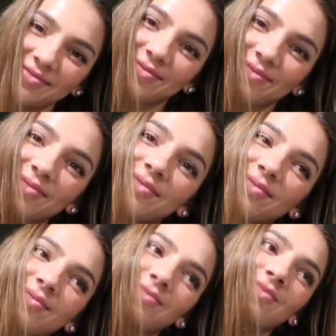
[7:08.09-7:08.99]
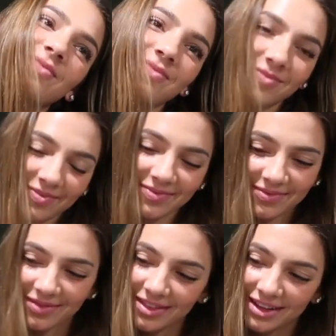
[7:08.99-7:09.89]
We ate so much at Din
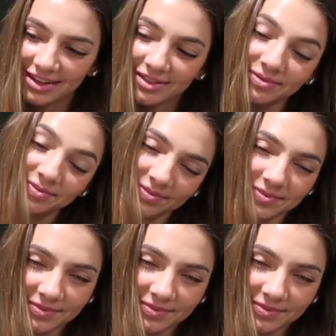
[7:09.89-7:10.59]
Tai. And